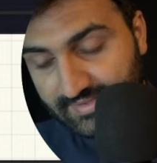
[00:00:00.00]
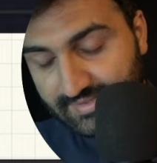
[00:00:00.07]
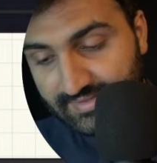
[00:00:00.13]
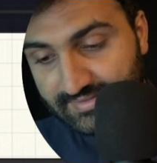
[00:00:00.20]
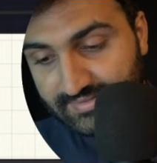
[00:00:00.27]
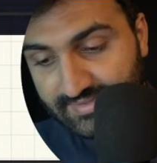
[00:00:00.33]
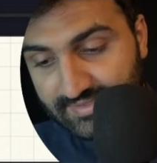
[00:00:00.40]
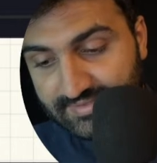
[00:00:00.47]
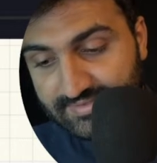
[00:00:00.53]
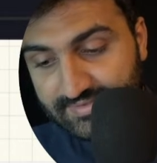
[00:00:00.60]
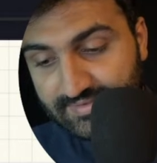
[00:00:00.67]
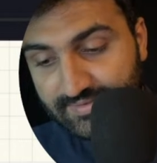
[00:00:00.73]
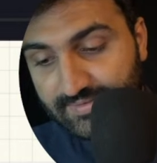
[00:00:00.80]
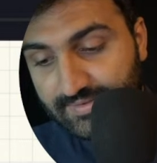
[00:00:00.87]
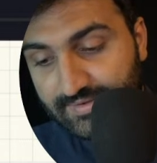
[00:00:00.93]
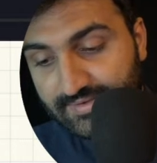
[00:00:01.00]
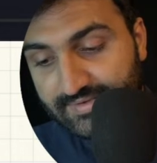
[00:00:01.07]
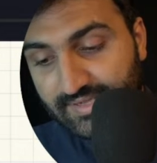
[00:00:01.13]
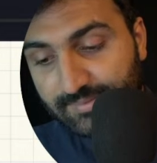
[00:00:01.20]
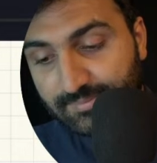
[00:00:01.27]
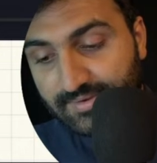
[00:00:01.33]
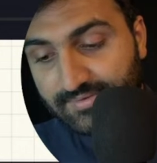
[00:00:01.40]
this
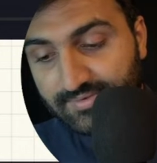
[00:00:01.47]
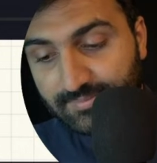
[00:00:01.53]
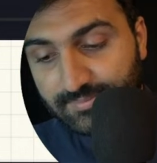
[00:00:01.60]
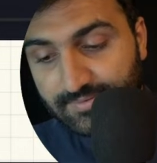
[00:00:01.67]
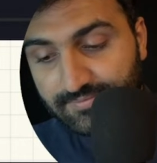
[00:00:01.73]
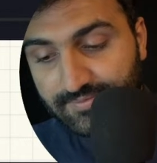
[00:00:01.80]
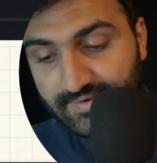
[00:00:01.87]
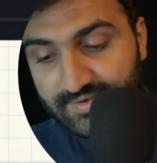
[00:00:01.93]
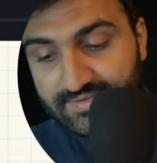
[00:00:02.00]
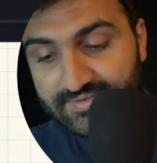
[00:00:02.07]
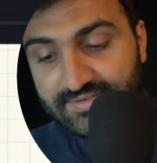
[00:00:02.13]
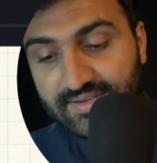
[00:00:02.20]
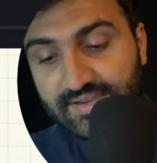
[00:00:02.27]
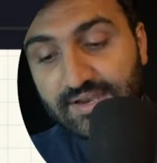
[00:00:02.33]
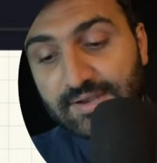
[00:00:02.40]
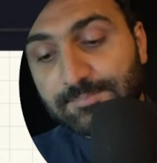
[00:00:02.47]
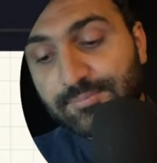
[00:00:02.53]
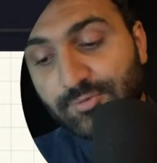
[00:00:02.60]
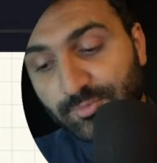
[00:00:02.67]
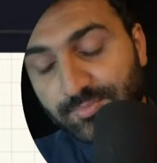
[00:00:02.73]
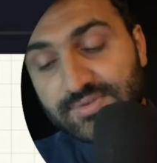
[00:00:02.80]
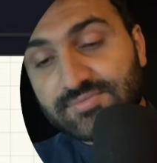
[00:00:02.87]
timer will be finished and
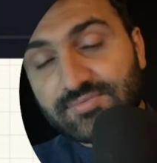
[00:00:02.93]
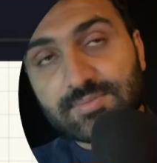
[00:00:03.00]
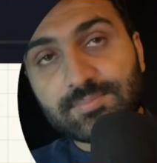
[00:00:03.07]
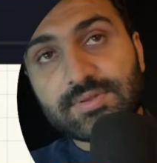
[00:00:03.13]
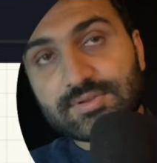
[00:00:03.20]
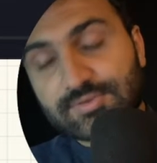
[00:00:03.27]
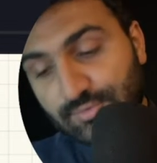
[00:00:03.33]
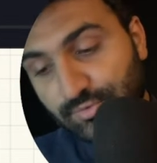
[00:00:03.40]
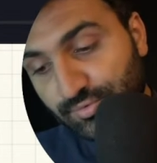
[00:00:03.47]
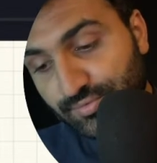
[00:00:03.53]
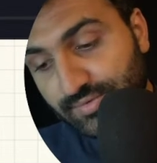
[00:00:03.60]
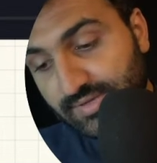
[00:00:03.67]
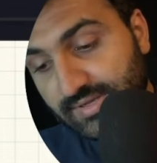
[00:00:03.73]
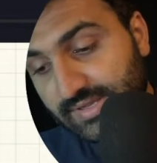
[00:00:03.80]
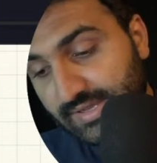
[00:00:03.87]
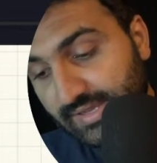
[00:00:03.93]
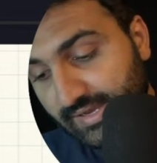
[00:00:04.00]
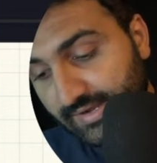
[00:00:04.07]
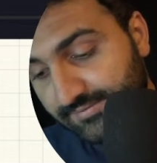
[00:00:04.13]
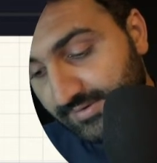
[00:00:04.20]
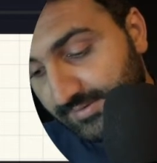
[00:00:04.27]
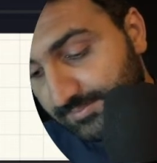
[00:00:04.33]
promise will be resolved
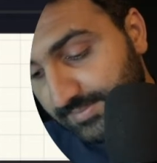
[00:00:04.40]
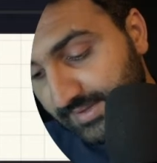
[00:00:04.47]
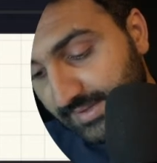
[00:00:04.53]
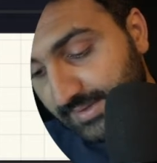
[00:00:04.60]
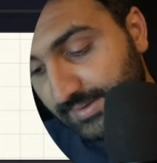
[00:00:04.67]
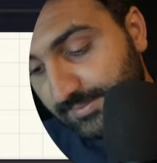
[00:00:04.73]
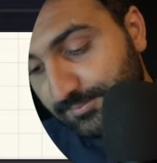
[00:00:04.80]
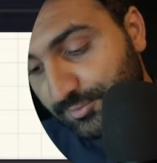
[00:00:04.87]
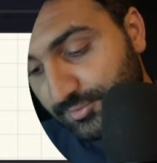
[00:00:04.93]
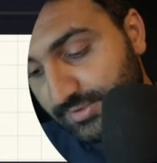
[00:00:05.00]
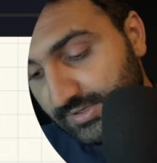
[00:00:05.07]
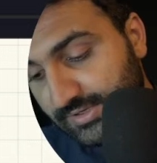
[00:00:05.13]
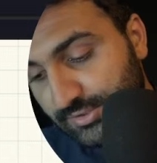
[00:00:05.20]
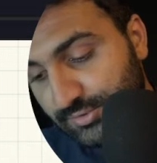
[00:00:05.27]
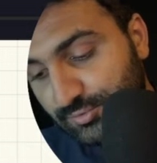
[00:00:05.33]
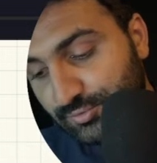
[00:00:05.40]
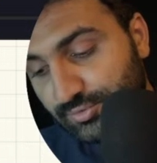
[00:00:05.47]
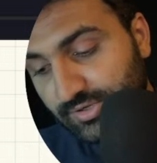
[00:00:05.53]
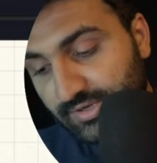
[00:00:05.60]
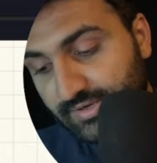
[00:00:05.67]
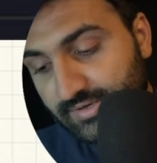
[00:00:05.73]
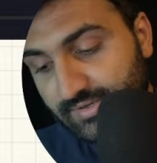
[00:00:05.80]
and will be put into
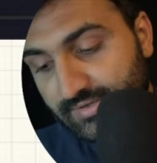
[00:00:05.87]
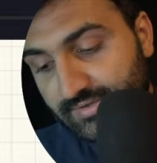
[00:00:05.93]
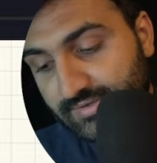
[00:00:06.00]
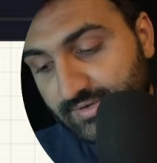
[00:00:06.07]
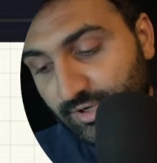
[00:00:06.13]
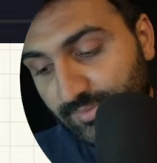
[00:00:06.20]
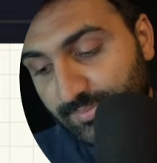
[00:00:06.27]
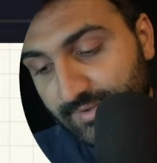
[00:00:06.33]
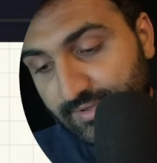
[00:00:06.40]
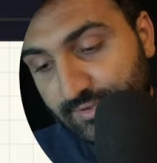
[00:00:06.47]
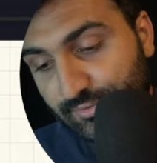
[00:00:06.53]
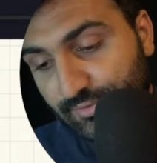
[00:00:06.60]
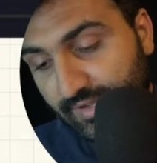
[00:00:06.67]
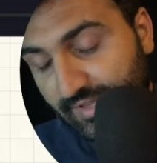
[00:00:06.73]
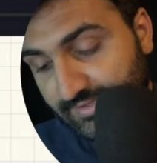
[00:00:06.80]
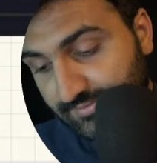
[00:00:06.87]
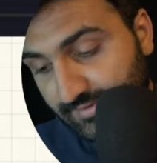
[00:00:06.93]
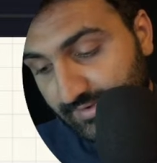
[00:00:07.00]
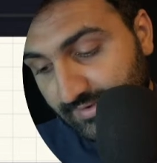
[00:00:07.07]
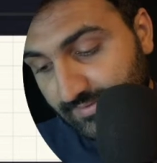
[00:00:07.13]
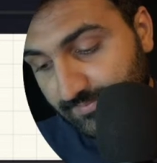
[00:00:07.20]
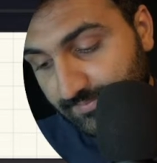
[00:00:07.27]
callback queue as well,